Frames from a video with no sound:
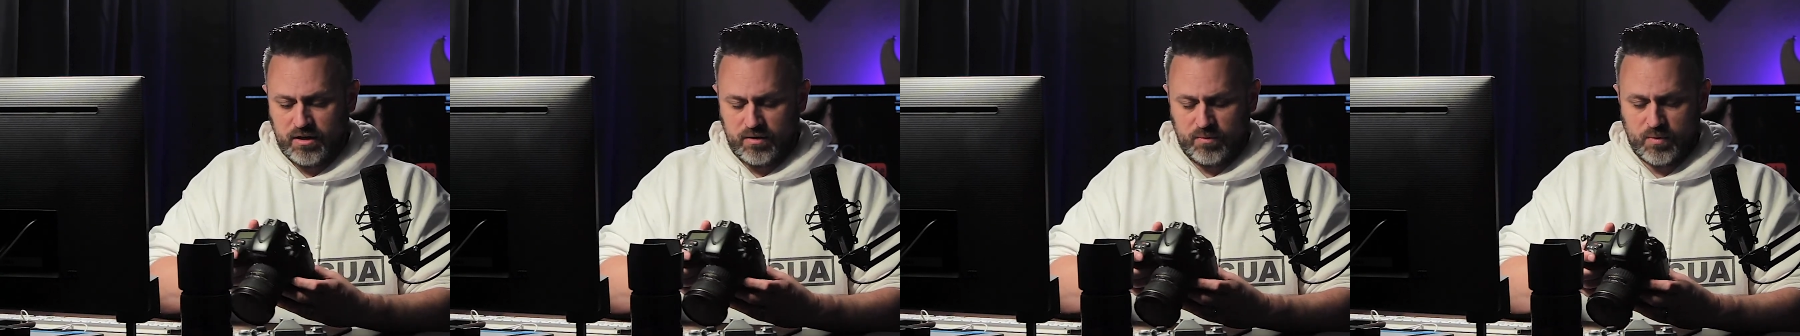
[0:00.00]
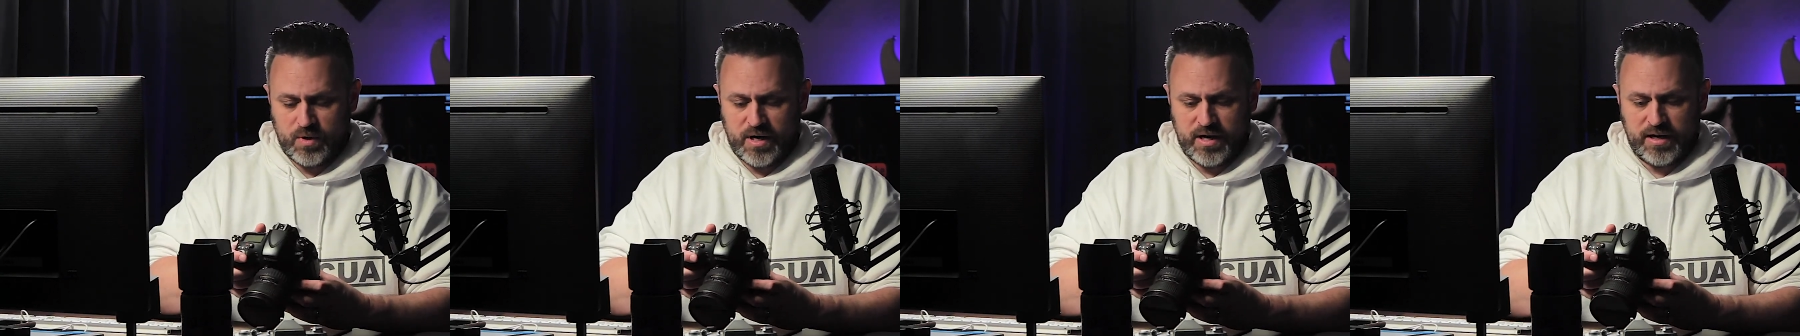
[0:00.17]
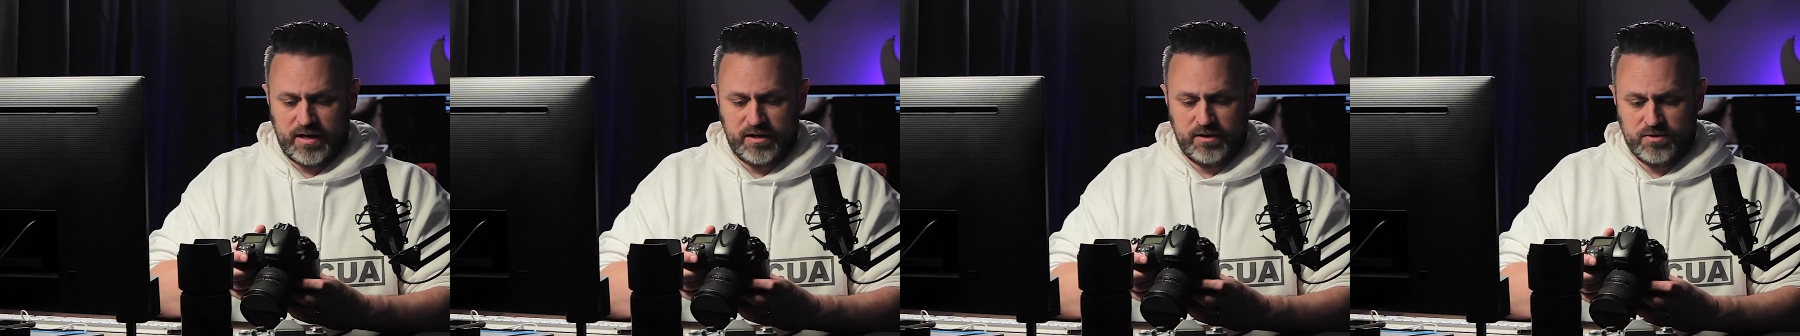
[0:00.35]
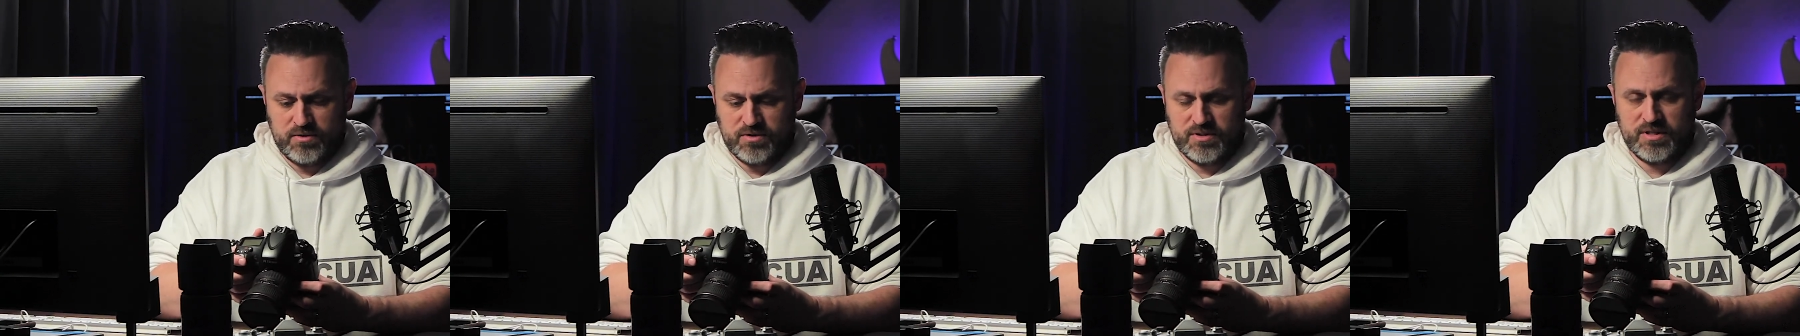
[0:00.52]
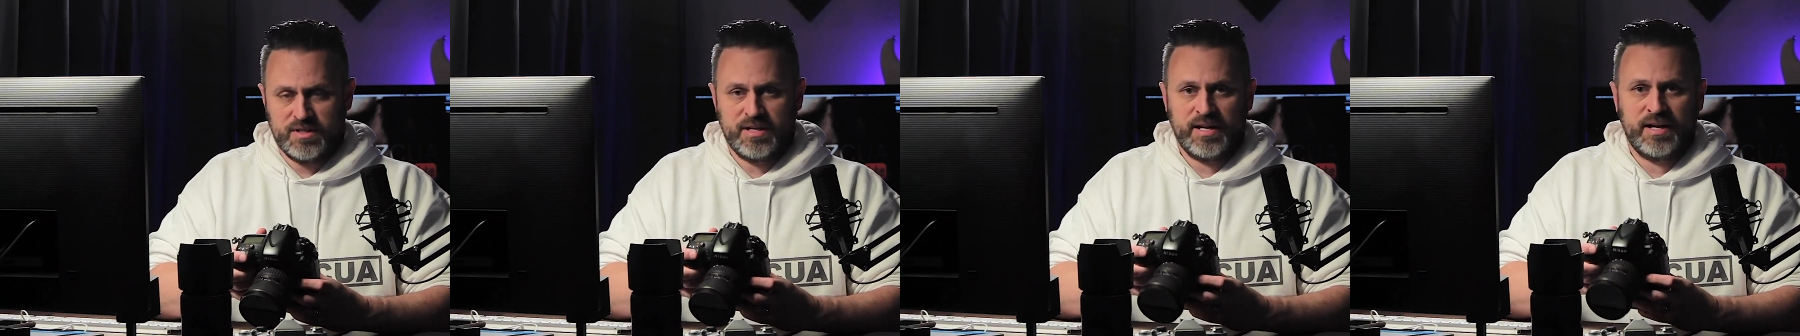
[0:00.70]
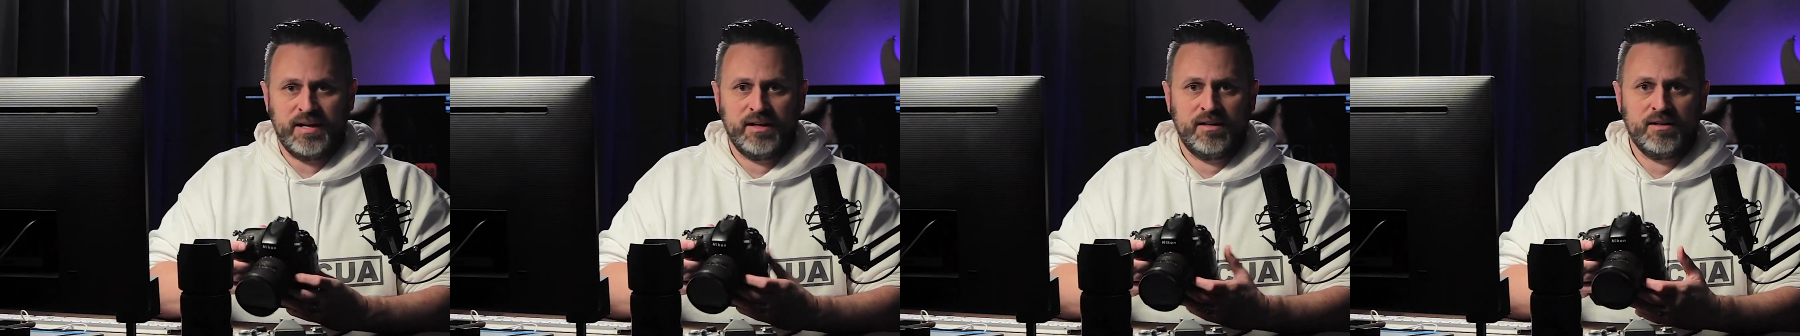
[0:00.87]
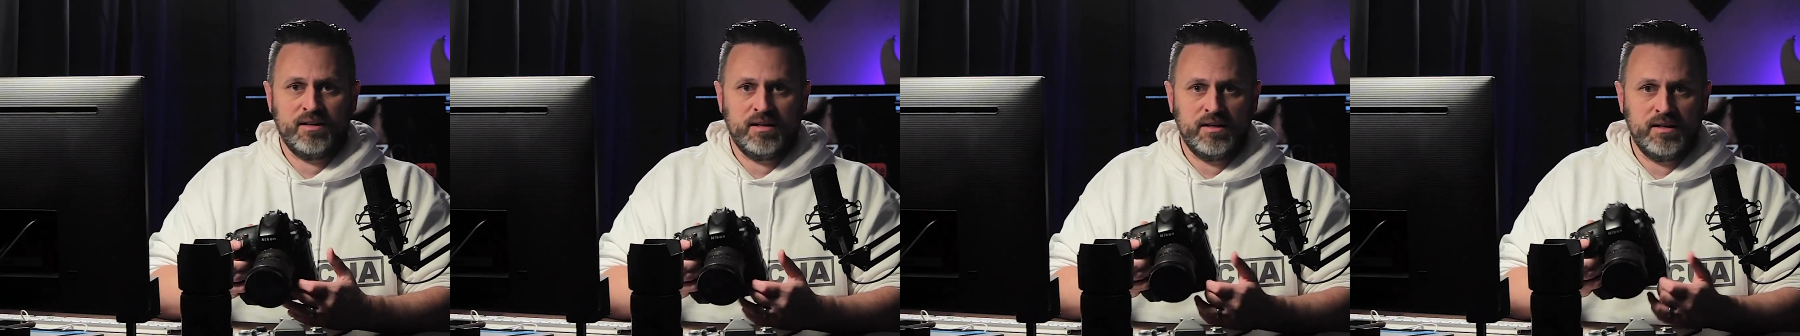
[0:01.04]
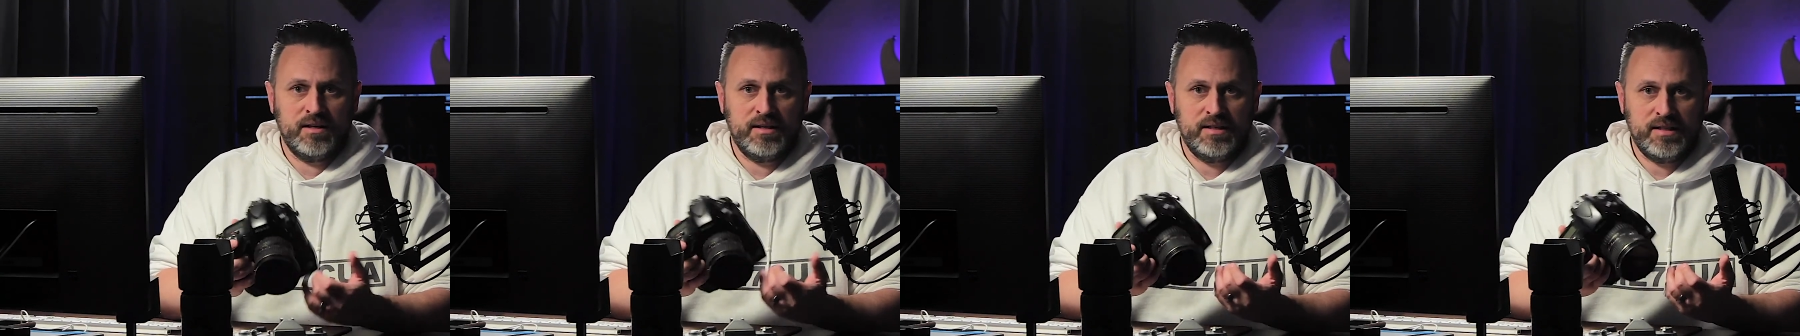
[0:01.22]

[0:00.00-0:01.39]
and why I use the Nikon